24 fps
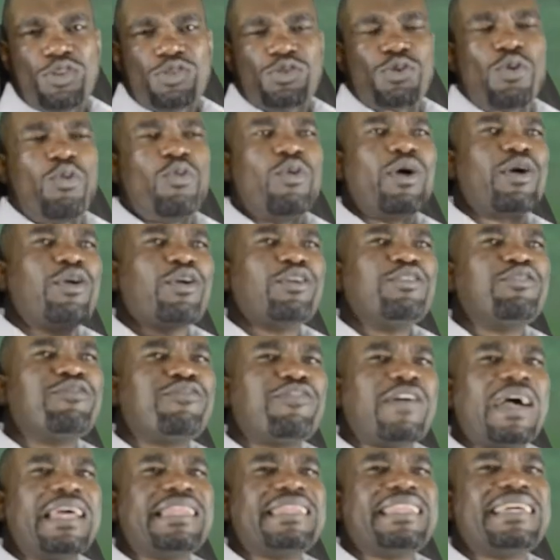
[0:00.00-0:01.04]
So we're going to
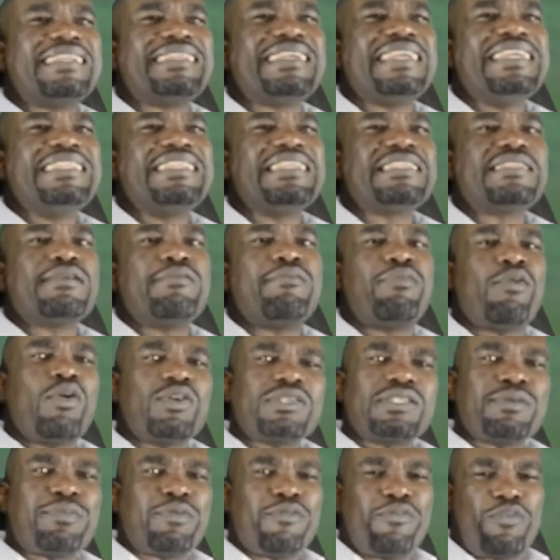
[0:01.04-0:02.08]
find that it is
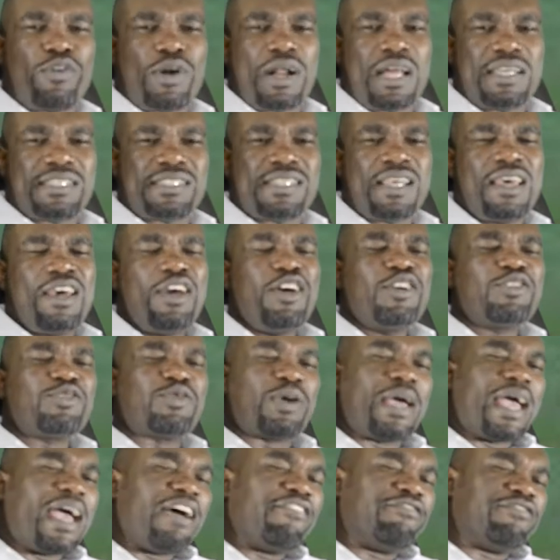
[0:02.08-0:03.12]
impossible for us
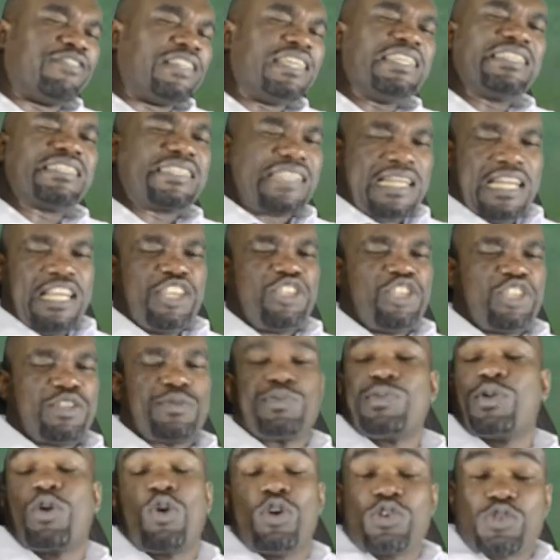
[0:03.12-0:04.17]
to have these
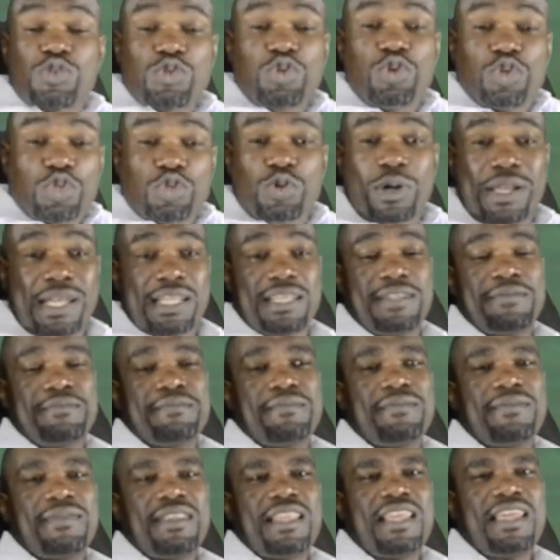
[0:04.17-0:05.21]
relationships because
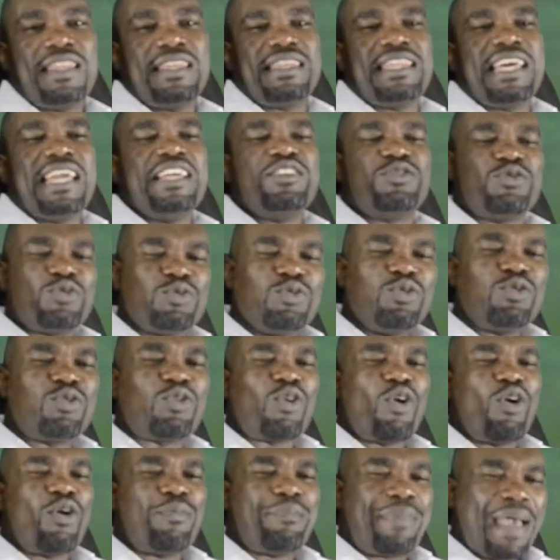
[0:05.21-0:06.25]
usually they
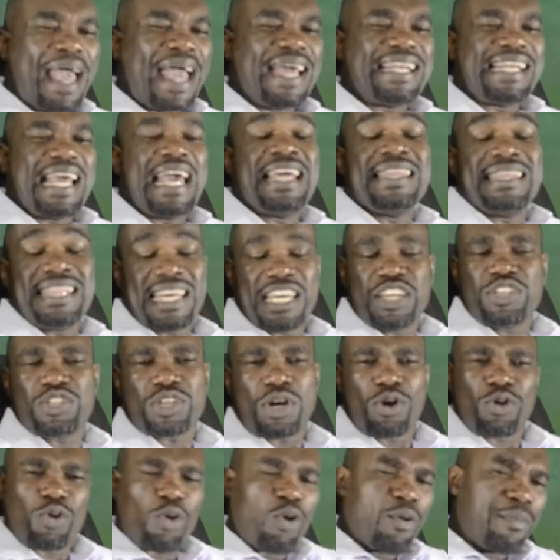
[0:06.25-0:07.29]
do go bad and they
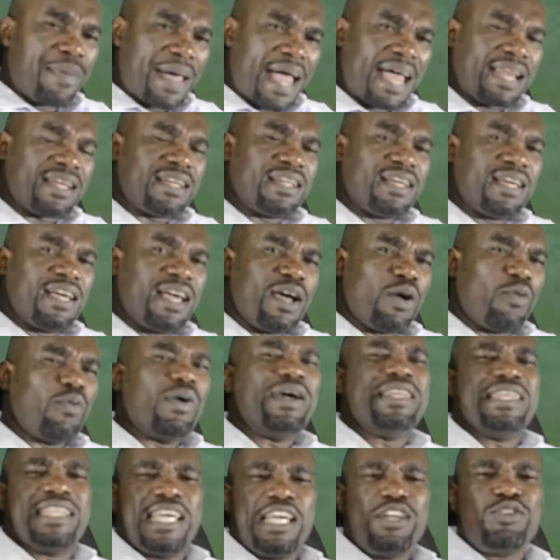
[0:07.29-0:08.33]
shall go bad.
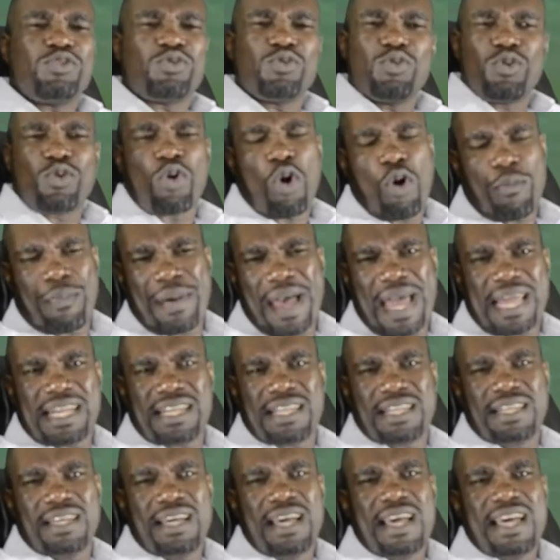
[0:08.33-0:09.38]
When they do go
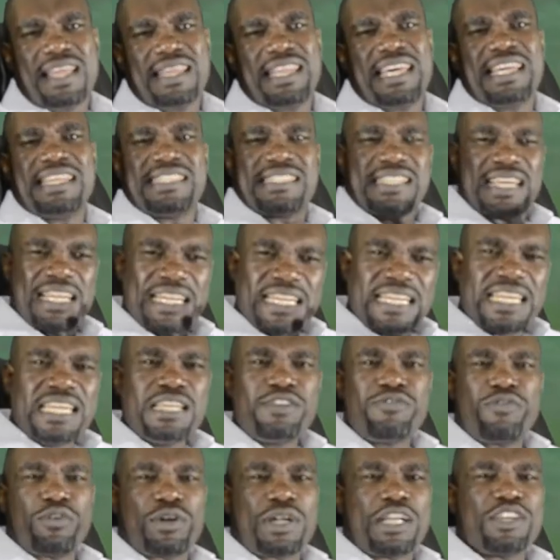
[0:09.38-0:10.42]
bad, There is a
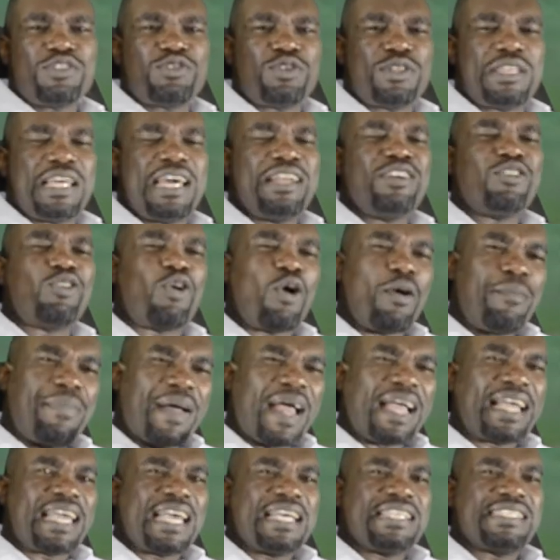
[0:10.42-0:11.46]
need for us to then go
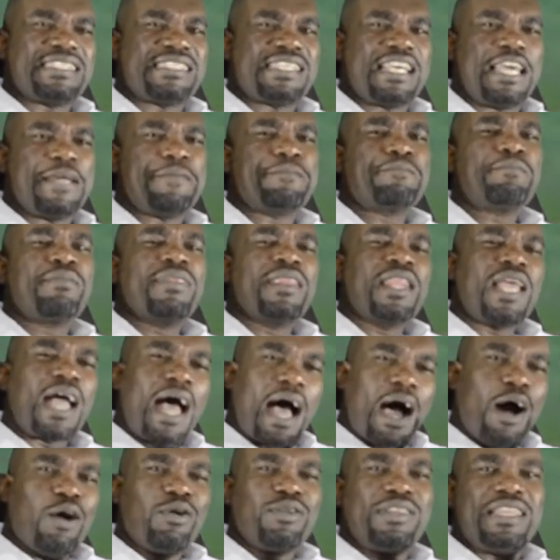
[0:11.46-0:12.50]
back and say,
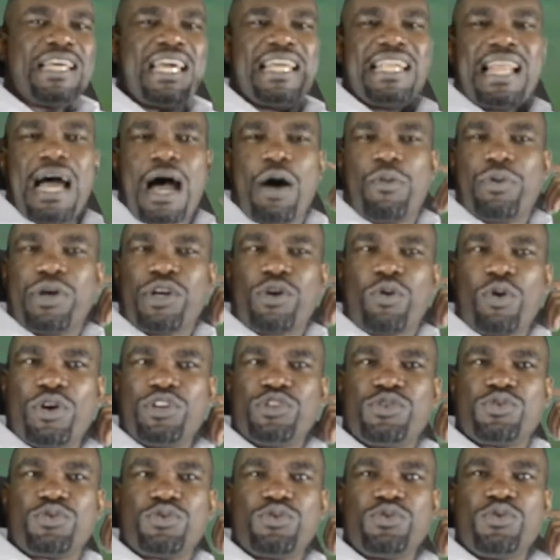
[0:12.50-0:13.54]
how then are we
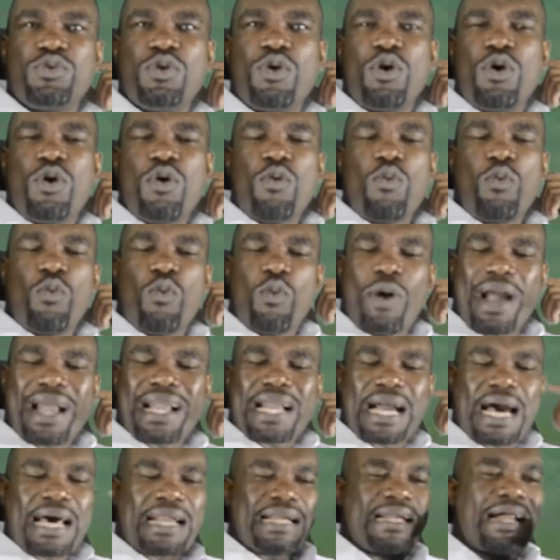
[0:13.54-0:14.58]
going to
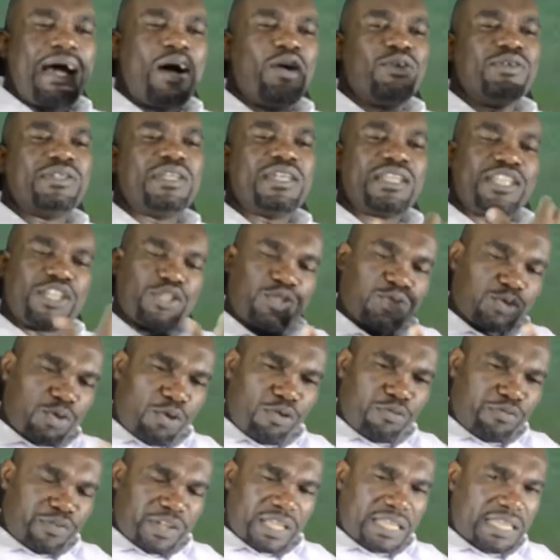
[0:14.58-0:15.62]
work around
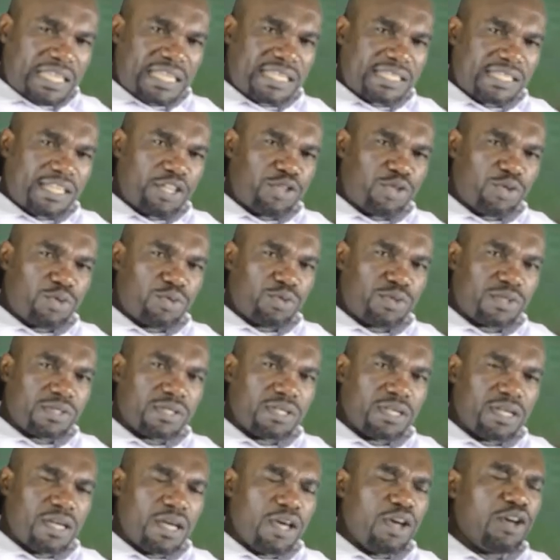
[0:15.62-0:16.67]
resolving these
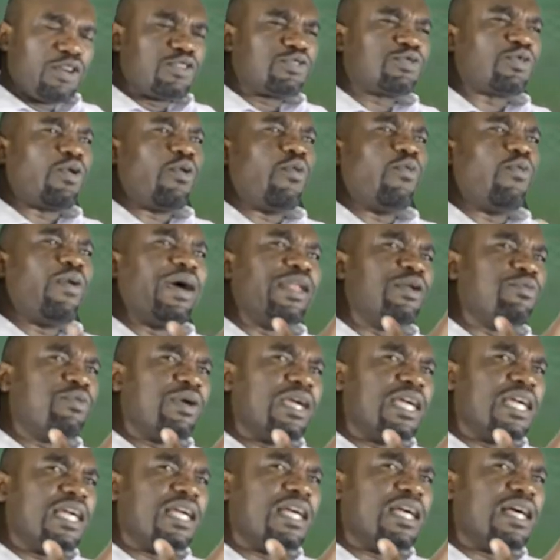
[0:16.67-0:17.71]
issues? So when
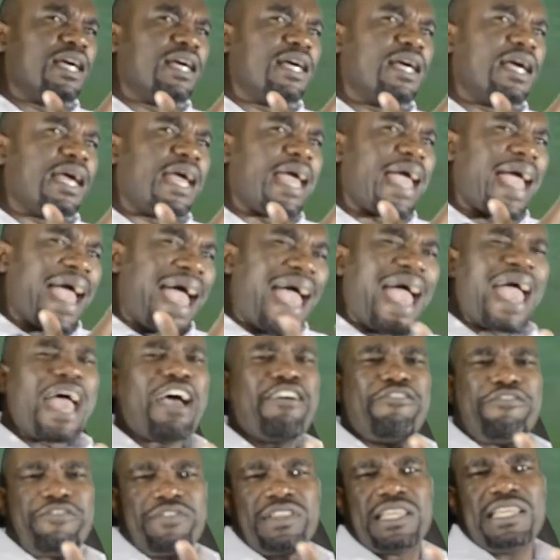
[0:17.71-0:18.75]
we
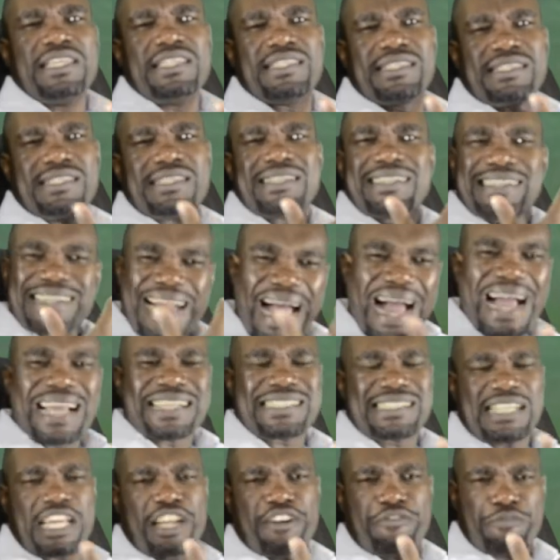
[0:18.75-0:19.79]
have these
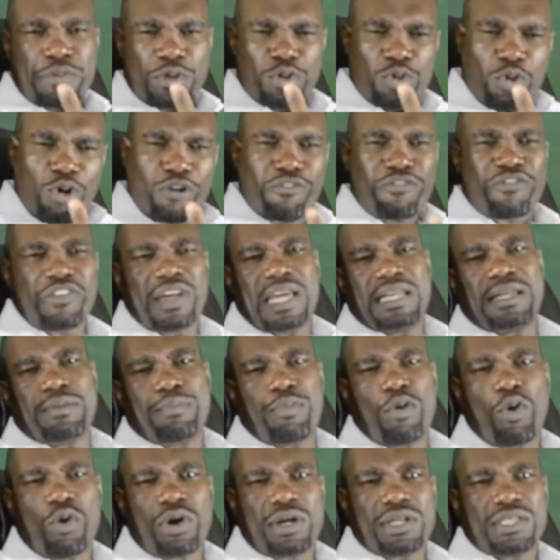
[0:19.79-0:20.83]
rights that have been conferred
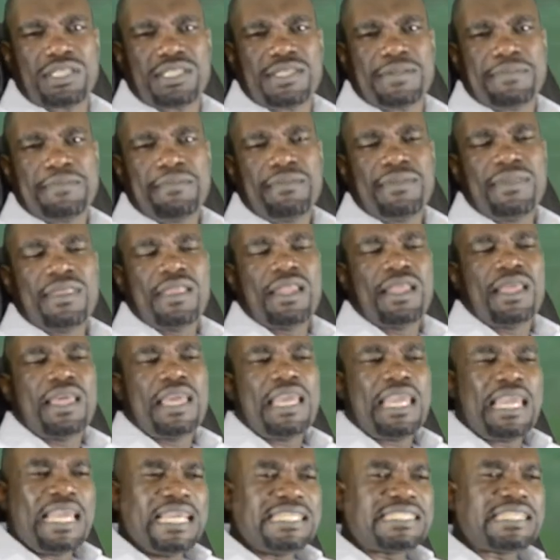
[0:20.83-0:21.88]
upon us,
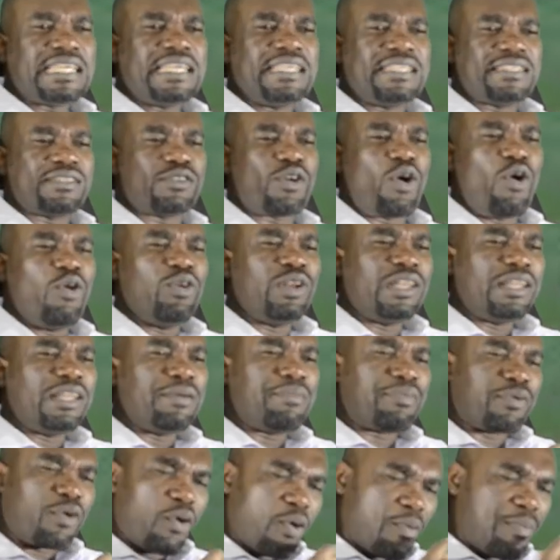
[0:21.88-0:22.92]
it is
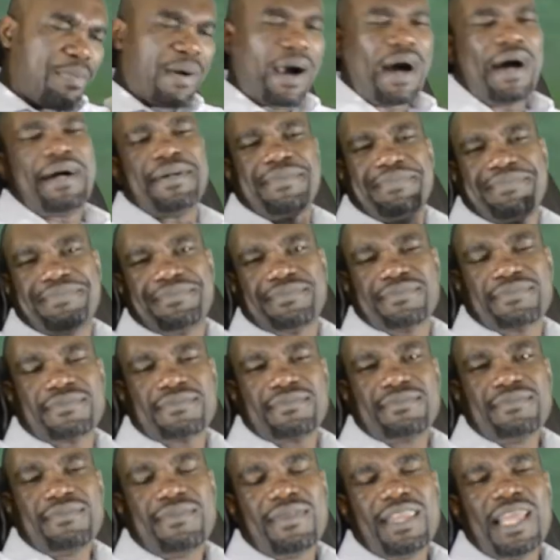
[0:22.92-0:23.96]
only proper
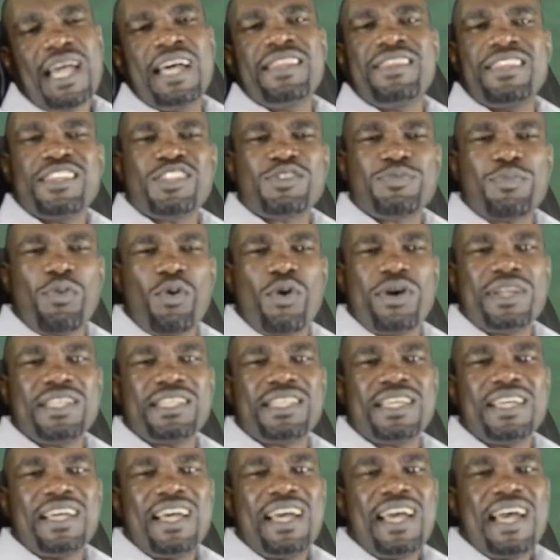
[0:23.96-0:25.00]
at this
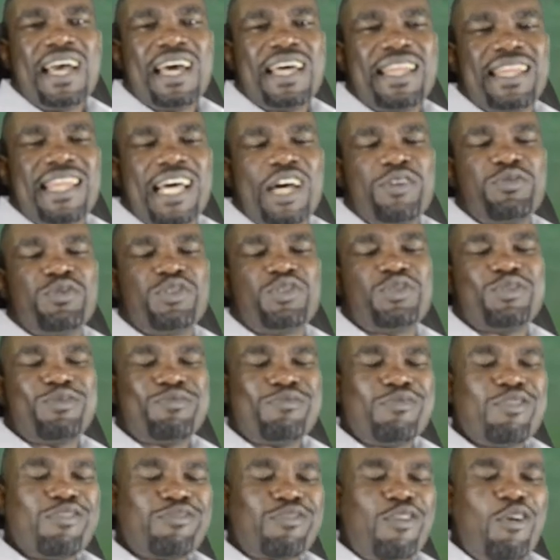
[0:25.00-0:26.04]
point that we
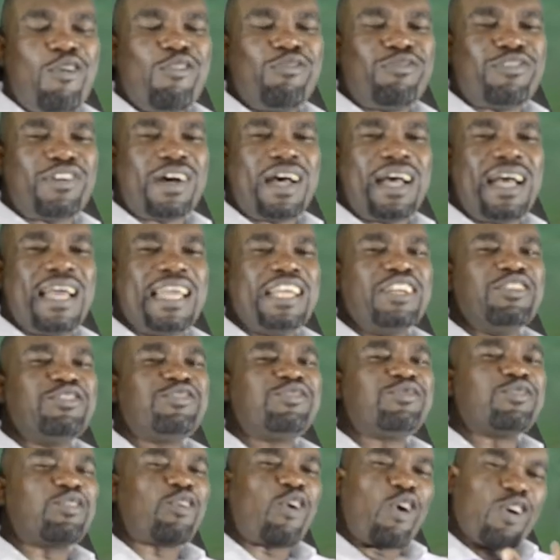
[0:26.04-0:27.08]
should move over
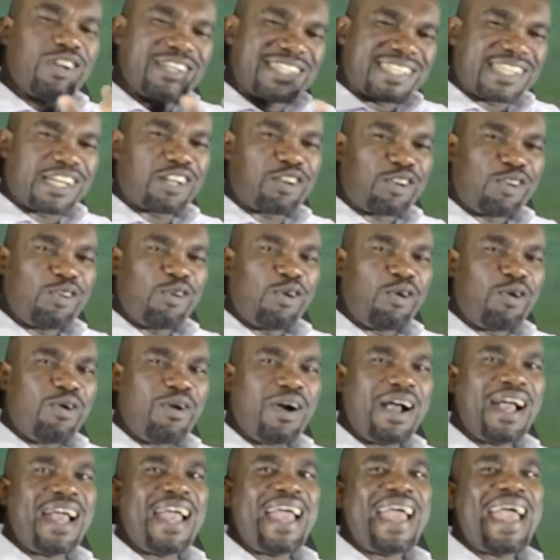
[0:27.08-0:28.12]
into contract
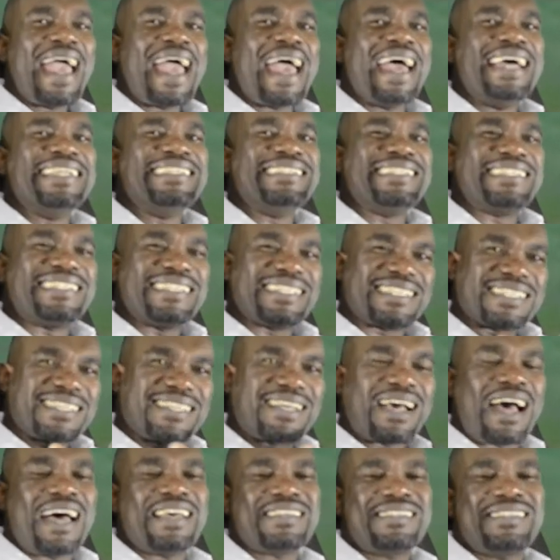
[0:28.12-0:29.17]
law and
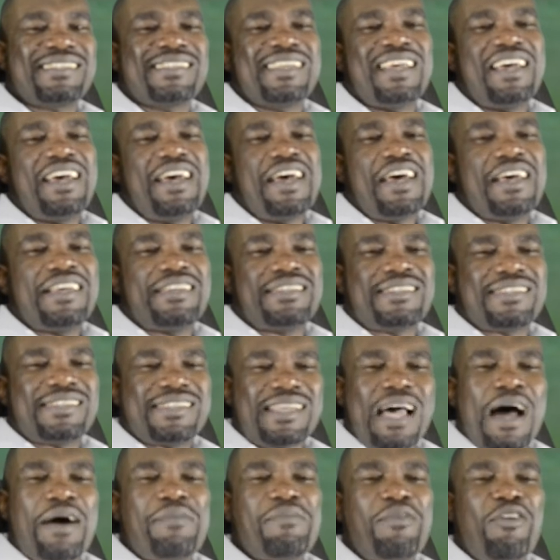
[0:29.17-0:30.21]
discuss
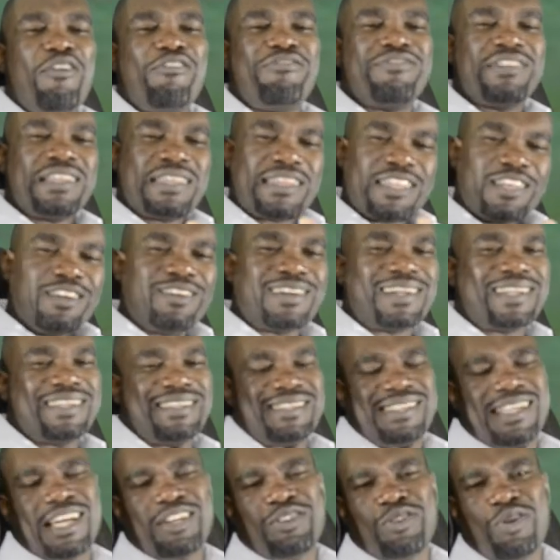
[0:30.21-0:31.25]
some of the
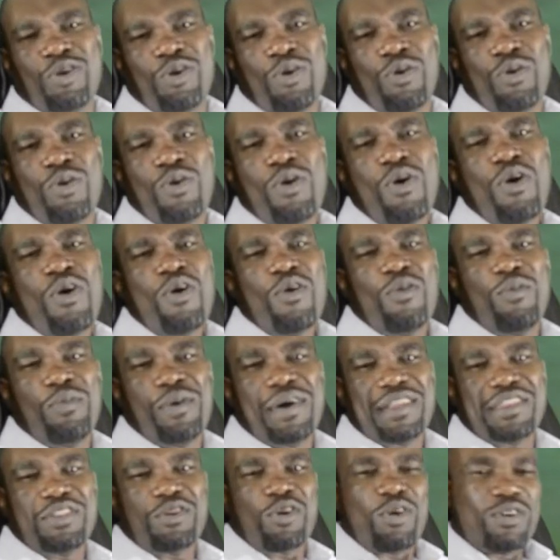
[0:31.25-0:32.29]
theories that go
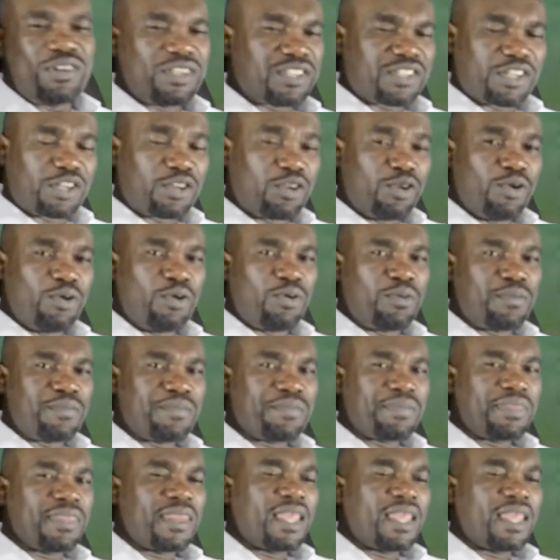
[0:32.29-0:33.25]
with contract law.